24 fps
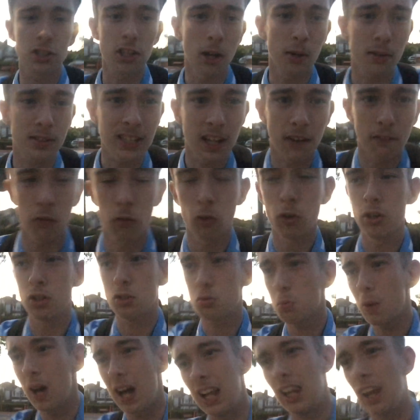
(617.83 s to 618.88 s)
Stokes have a run
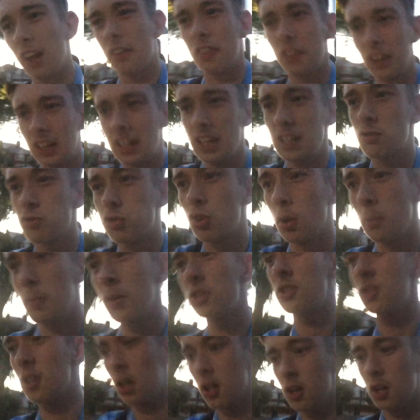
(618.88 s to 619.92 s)
as well. I think he's
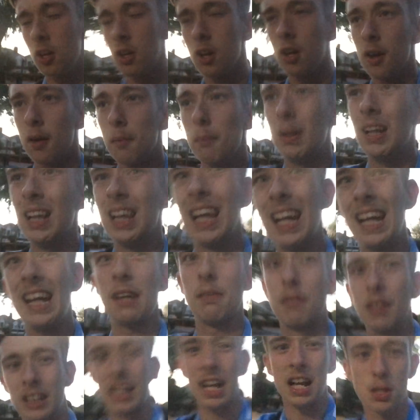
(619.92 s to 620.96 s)
rumoured to be leaving.